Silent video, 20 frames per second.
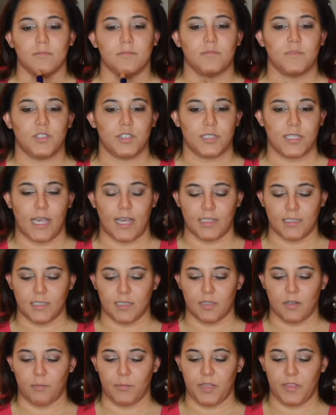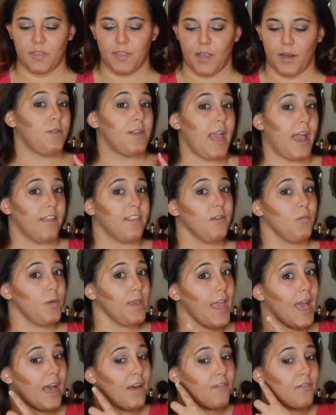just adds a little bit there. Now that
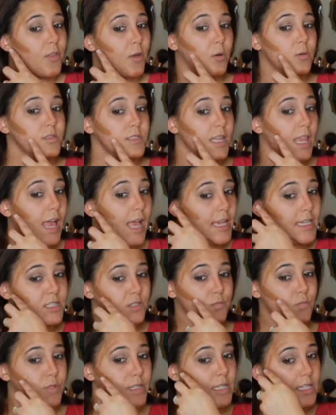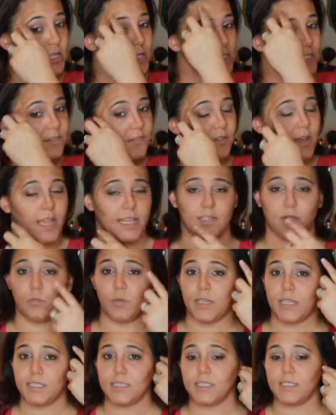we have those lines really defined and
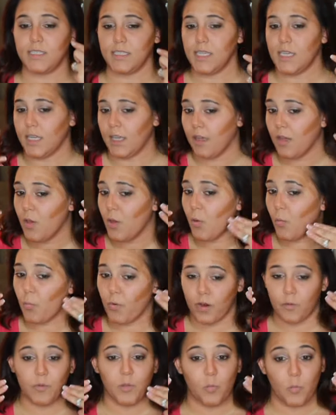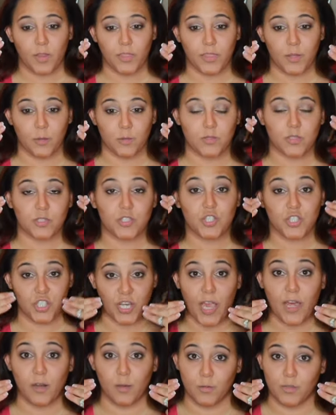we can see where we want those
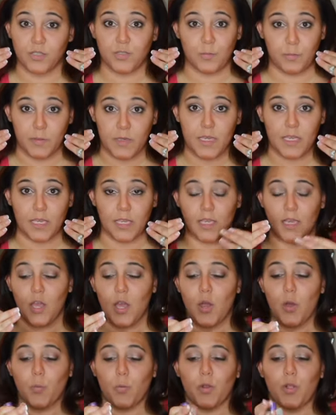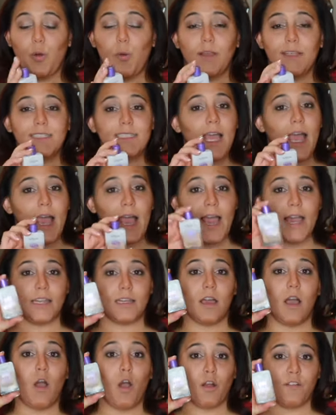shadows to be, we're going to
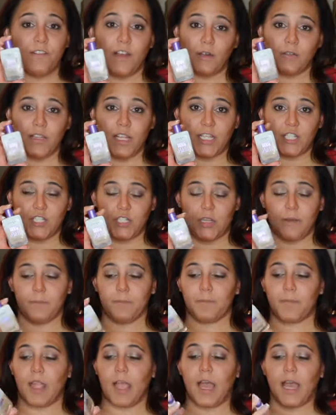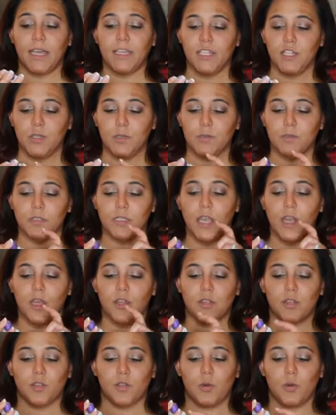add our foundation. I use
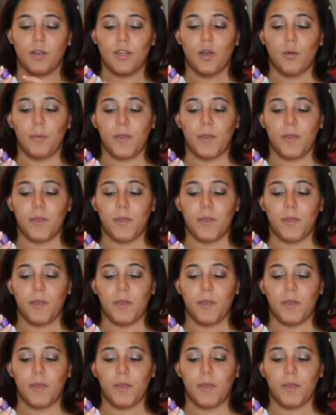the L'Oreal